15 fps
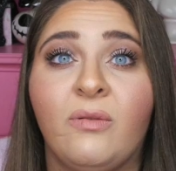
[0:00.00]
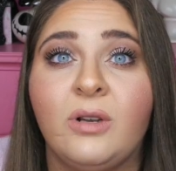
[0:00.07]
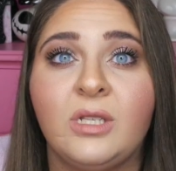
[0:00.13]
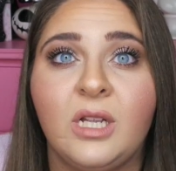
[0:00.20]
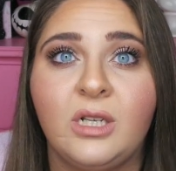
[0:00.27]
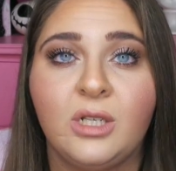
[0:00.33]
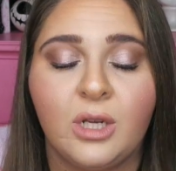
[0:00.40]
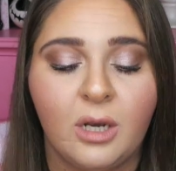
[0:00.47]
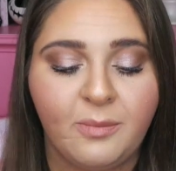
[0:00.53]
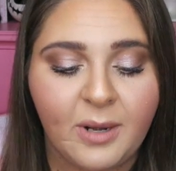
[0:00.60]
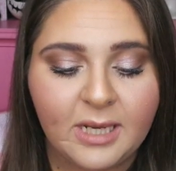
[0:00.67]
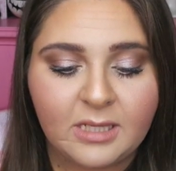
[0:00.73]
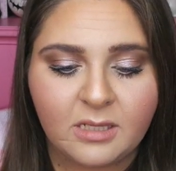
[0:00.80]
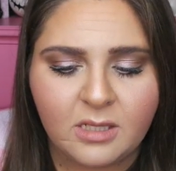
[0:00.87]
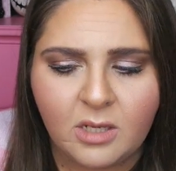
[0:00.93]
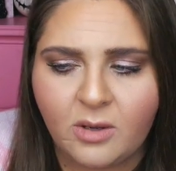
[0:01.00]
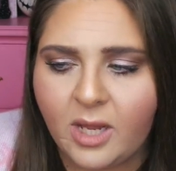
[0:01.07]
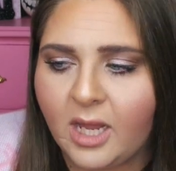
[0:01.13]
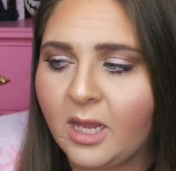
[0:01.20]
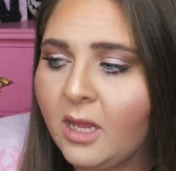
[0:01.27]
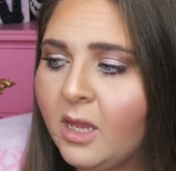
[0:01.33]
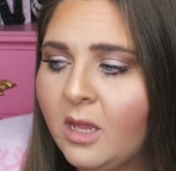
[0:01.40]
for such good prices.
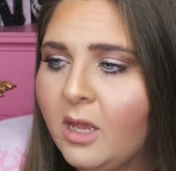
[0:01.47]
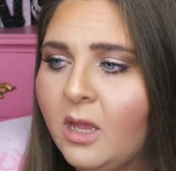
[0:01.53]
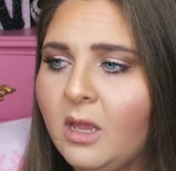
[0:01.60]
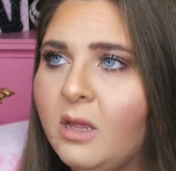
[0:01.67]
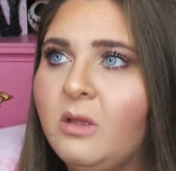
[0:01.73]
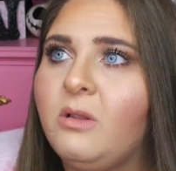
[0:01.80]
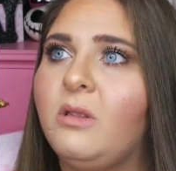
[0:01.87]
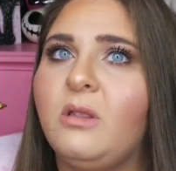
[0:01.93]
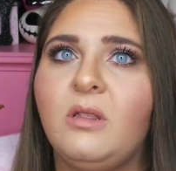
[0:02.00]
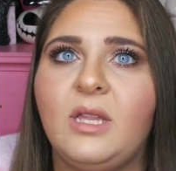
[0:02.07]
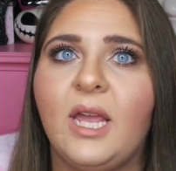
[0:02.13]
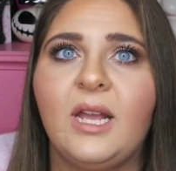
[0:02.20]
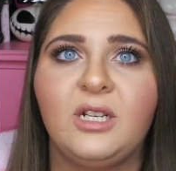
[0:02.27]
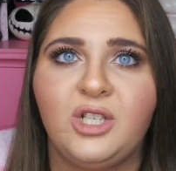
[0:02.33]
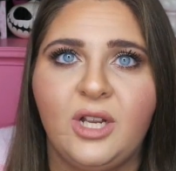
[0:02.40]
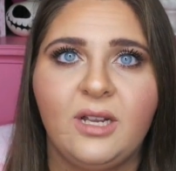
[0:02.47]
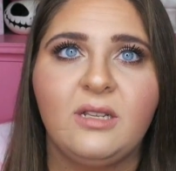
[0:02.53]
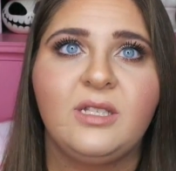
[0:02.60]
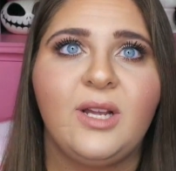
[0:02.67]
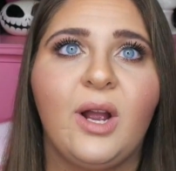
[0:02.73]
Okay, tangent,